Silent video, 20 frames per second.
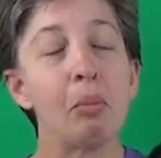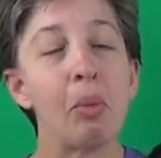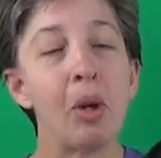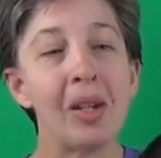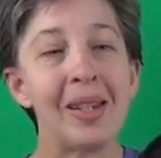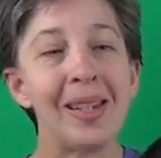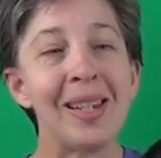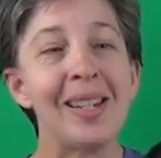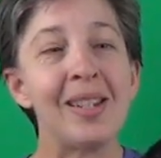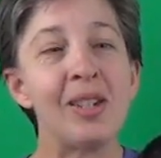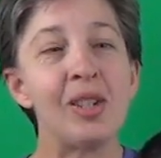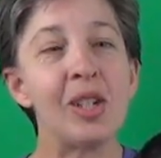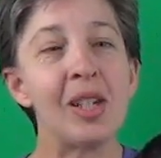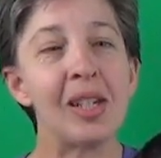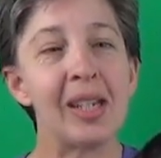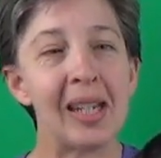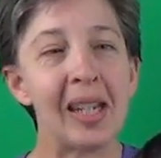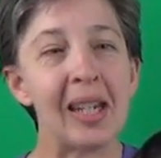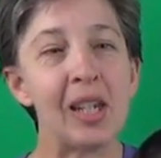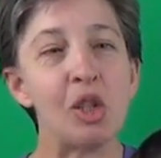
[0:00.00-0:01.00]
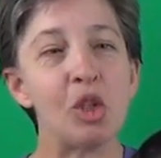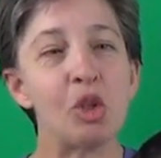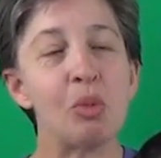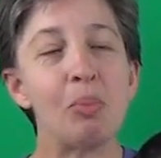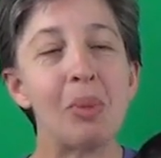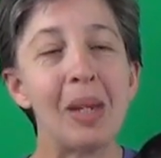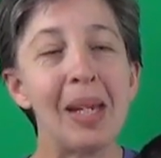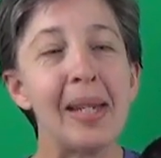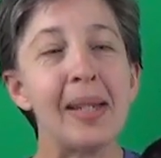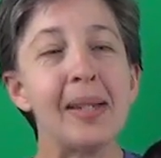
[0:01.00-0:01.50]
by teaching
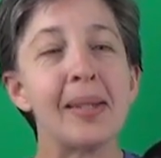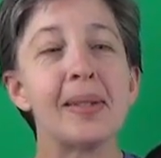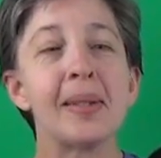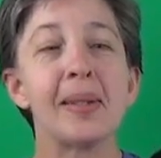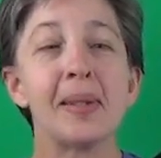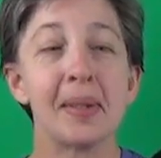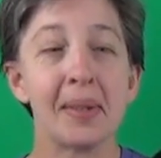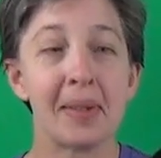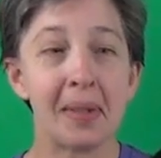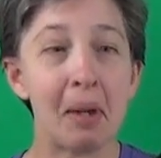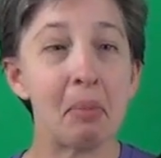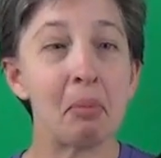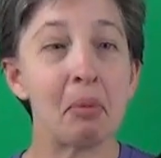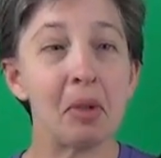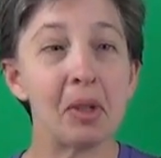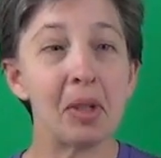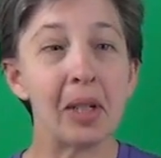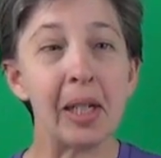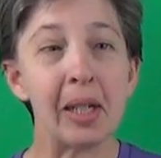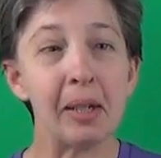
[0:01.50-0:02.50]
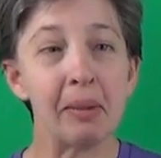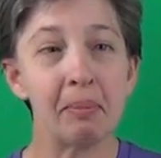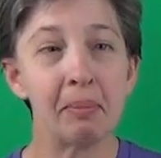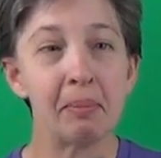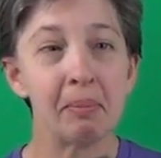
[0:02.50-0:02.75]
each piece separately.